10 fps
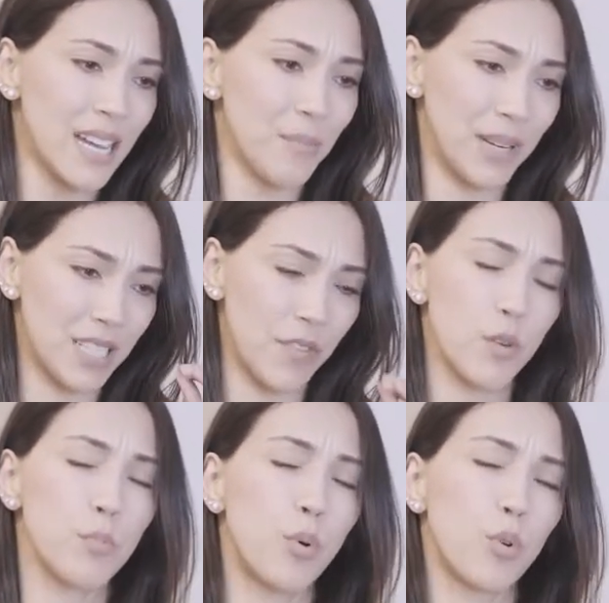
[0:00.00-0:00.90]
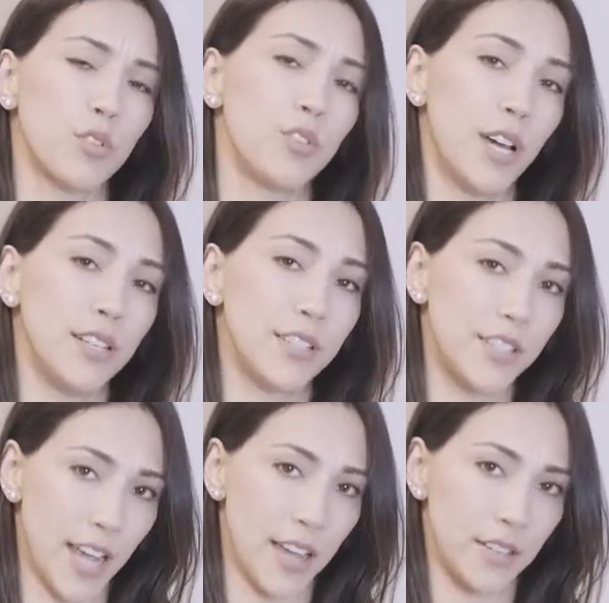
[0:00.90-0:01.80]
But it's very important to
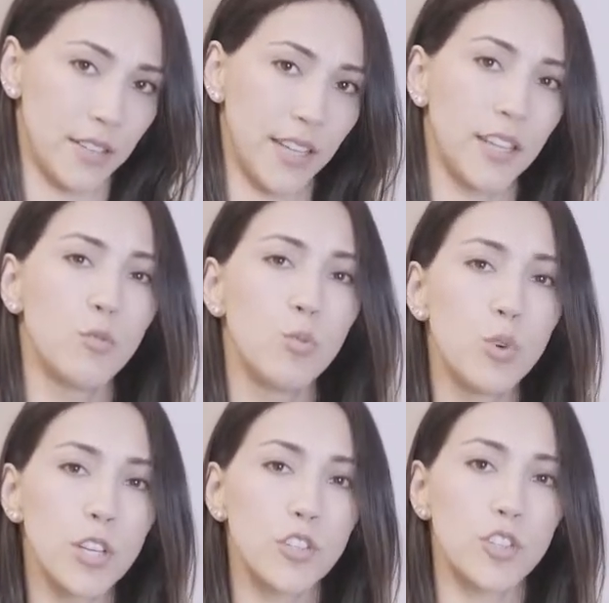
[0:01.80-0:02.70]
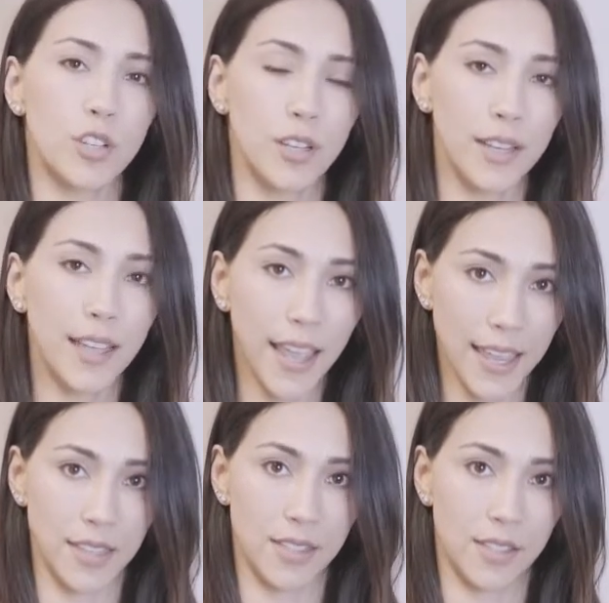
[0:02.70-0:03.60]
understand in which
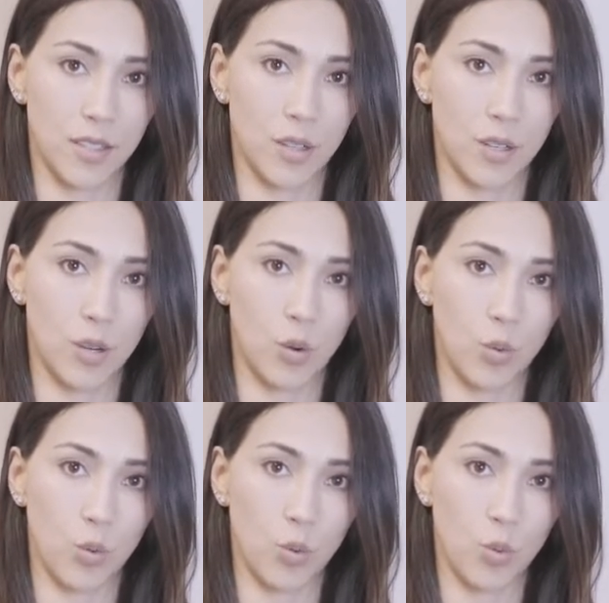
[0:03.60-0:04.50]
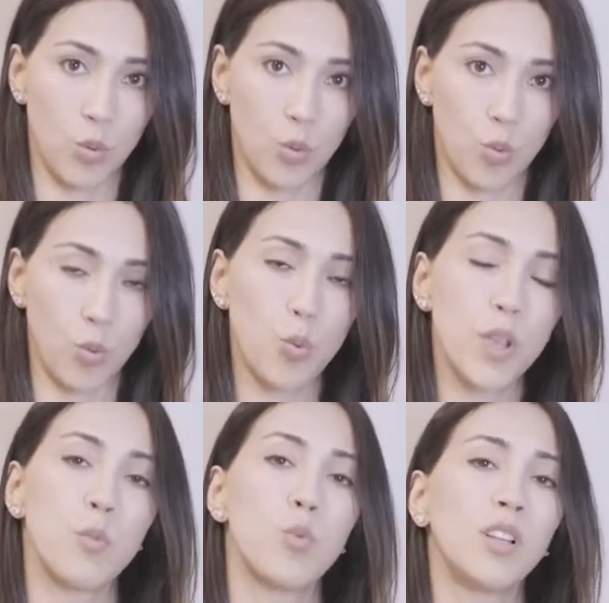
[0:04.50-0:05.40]
case
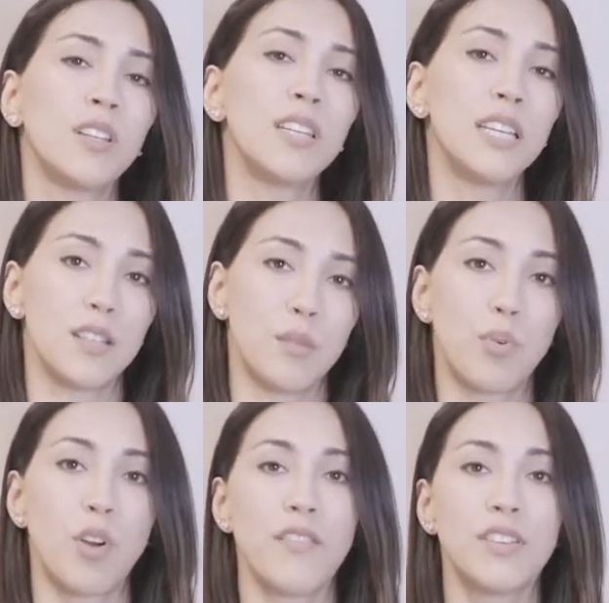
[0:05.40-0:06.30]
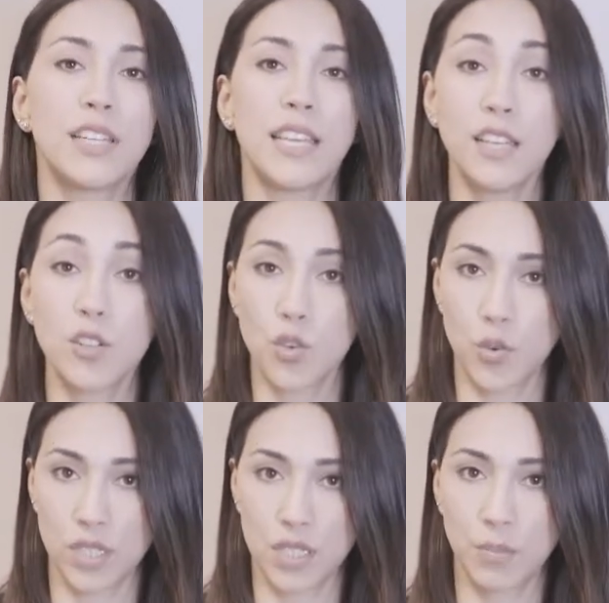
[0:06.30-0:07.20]
we will need a private
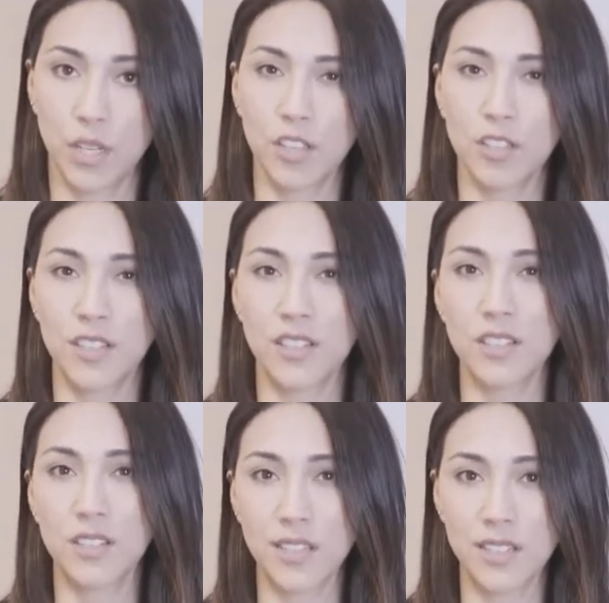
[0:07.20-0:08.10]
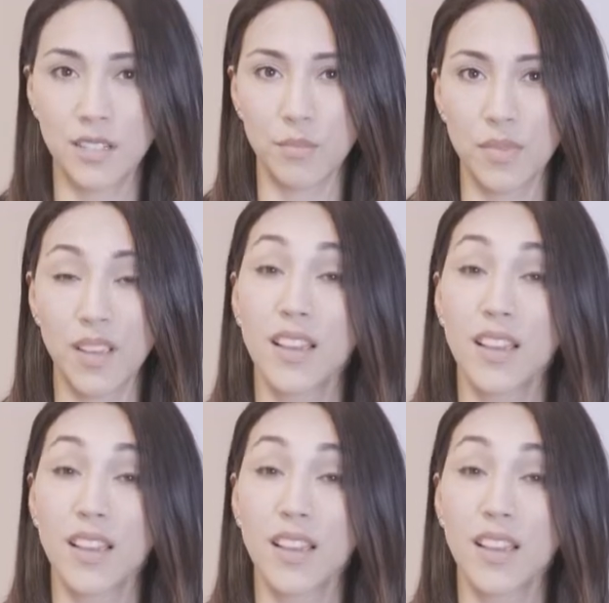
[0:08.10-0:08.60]
insurance, because in the system